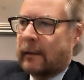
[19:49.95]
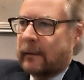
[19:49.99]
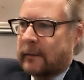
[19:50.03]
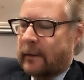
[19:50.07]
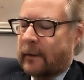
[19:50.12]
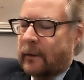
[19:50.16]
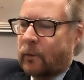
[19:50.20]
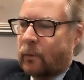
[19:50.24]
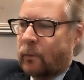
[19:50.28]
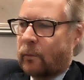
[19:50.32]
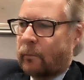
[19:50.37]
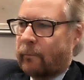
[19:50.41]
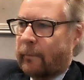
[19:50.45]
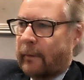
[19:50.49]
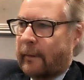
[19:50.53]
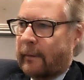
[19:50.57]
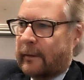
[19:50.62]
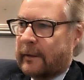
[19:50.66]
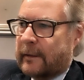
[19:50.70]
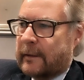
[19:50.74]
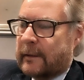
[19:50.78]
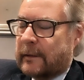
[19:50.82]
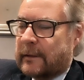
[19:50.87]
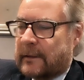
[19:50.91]
you know
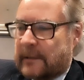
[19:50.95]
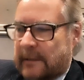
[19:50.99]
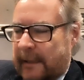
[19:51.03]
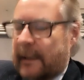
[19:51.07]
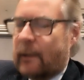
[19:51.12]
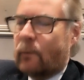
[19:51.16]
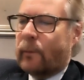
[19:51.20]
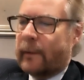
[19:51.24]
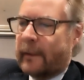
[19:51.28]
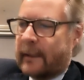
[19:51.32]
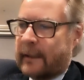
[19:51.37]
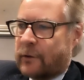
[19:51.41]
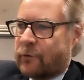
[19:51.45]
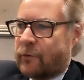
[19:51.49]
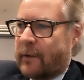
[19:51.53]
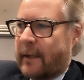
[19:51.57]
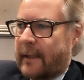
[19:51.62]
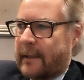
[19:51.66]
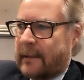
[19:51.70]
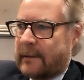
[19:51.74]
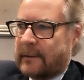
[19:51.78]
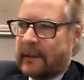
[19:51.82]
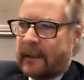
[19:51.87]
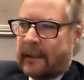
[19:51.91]
see where the
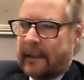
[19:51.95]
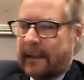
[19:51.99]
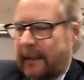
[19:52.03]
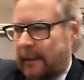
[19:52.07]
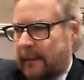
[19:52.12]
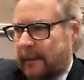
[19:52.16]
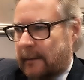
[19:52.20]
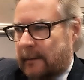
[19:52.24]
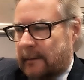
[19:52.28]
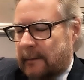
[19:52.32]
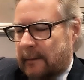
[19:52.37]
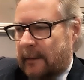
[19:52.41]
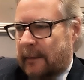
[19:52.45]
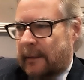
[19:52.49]
trends are headed